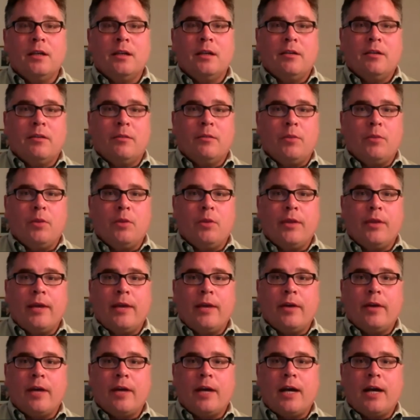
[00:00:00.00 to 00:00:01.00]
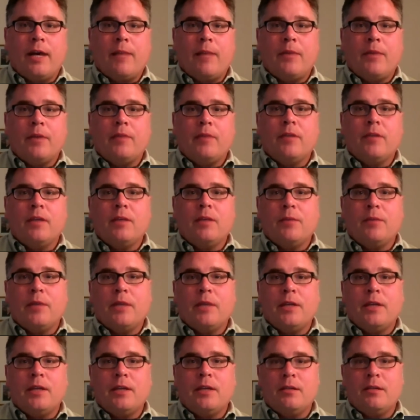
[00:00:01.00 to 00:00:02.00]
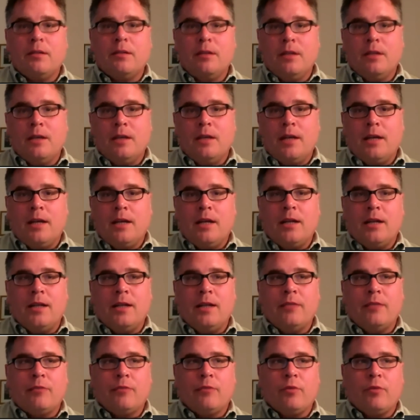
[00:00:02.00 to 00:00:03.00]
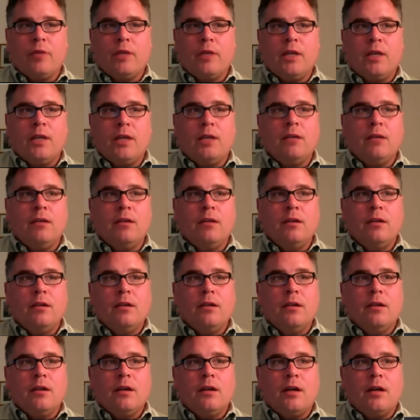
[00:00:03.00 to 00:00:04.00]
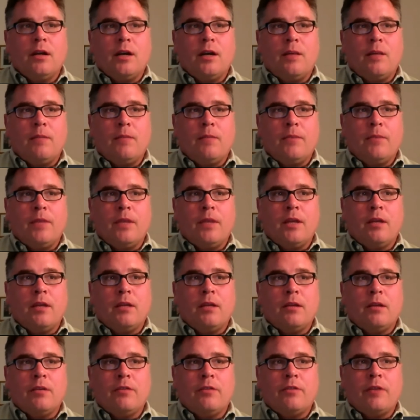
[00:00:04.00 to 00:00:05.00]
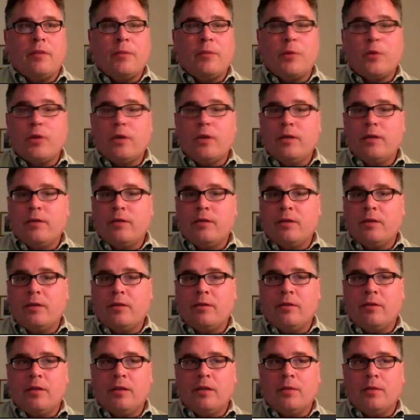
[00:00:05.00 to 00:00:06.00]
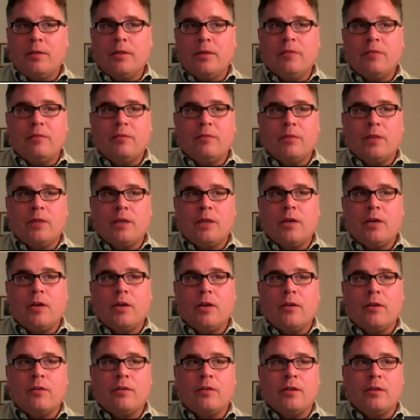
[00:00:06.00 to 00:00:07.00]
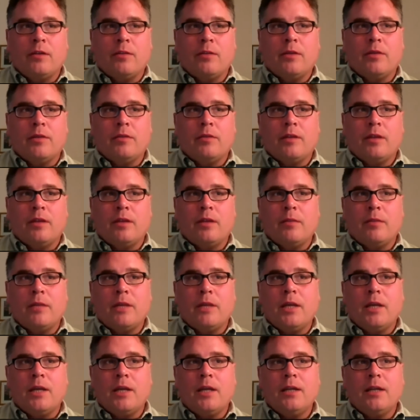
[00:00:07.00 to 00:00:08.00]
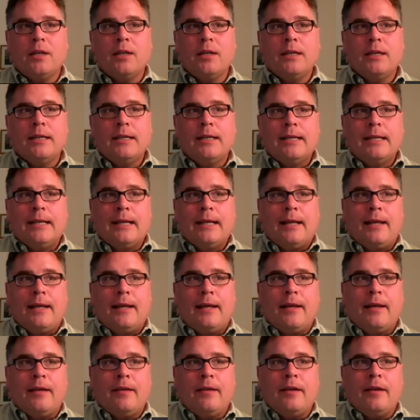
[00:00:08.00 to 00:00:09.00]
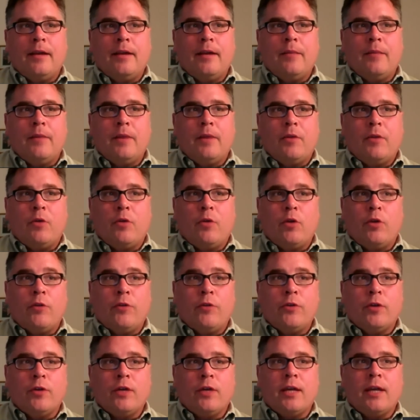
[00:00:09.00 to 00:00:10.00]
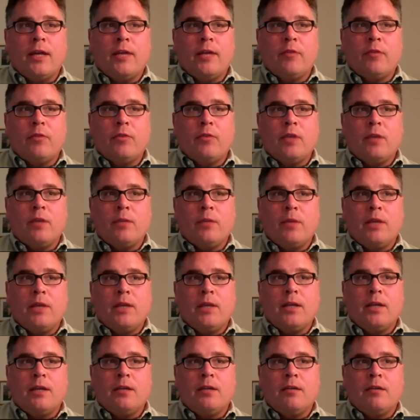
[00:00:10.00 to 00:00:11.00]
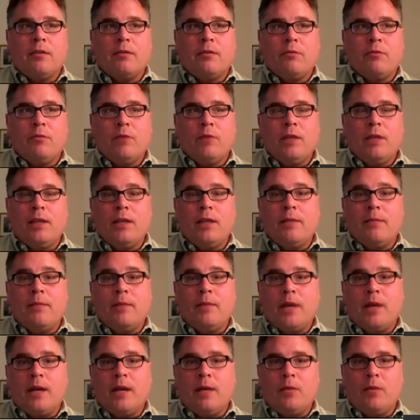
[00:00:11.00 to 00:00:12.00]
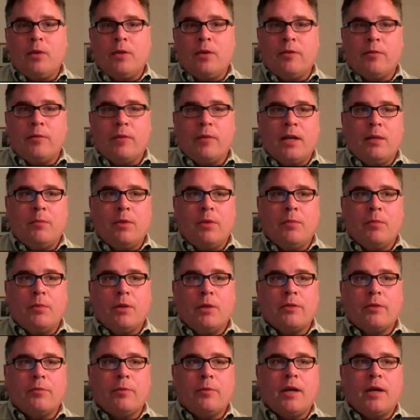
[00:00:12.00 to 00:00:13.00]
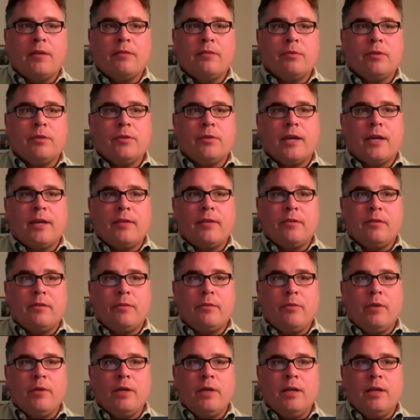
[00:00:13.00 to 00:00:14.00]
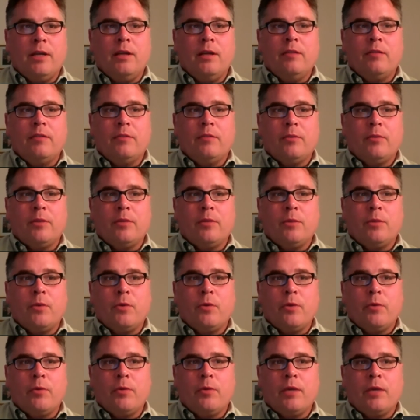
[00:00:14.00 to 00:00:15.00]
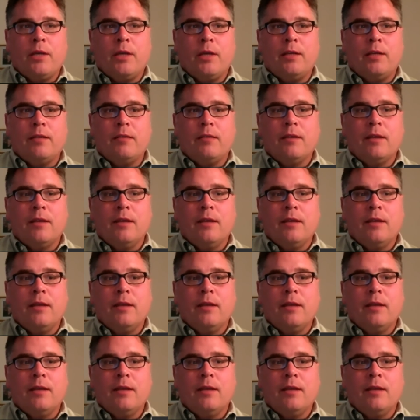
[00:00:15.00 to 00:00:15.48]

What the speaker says: to pull down a copy of the opinion and at least read the summaries and syllabus, what they call the syllabus at the beginning, and or if you can get through the opinion, read them. I want as many people as possible to actually read these Supreme Court opinions